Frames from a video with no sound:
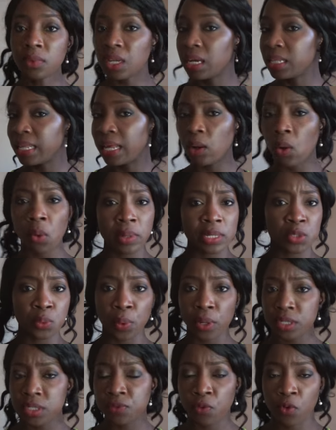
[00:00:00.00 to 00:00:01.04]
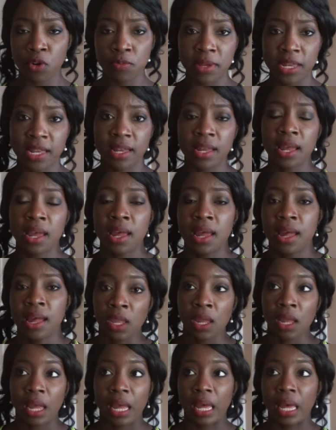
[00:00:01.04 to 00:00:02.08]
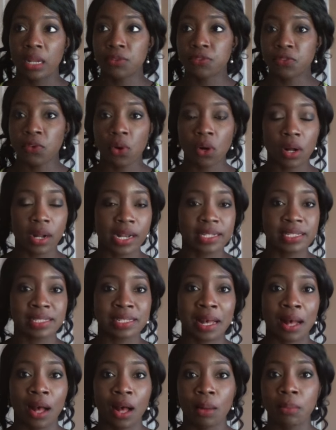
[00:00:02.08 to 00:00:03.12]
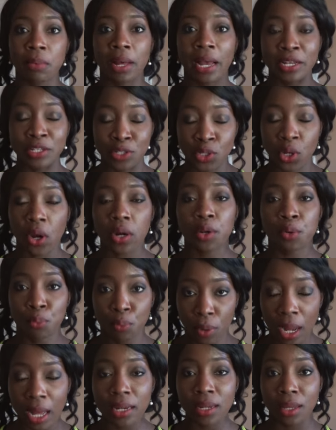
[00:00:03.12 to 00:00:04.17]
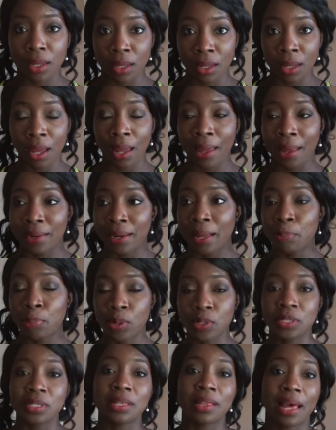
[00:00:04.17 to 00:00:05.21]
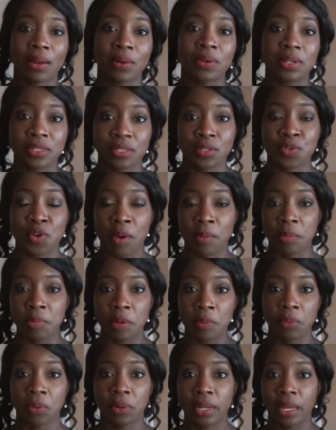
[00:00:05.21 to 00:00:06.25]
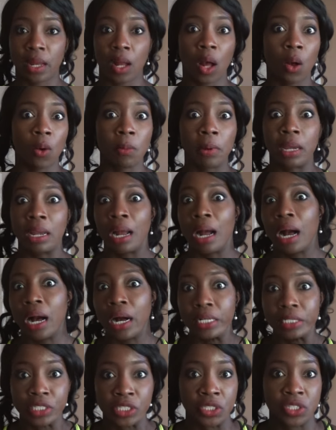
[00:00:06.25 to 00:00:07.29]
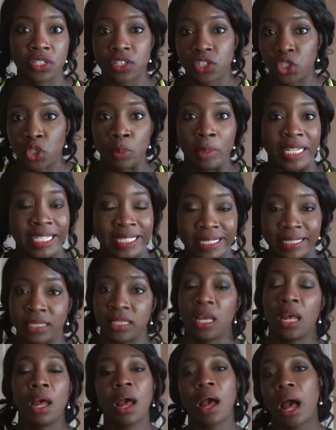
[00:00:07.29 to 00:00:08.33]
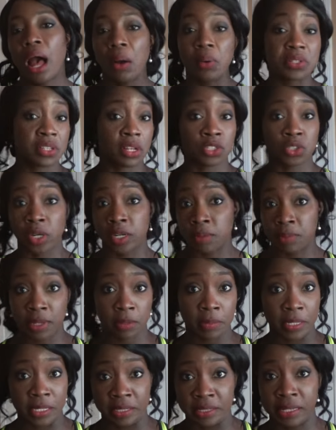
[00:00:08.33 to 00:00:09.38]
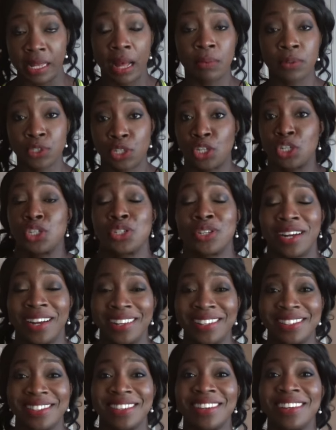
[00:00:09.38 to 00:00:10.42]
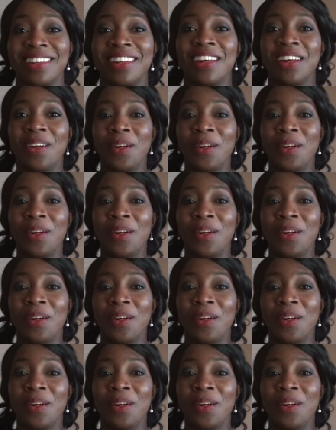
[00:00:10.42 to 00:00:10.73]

and that always works for me. And of course, I started running, and I posted that on Instagram, and people were like, oh my gosh, you're such a beast. I was not trying to be a beast. I was just trying to,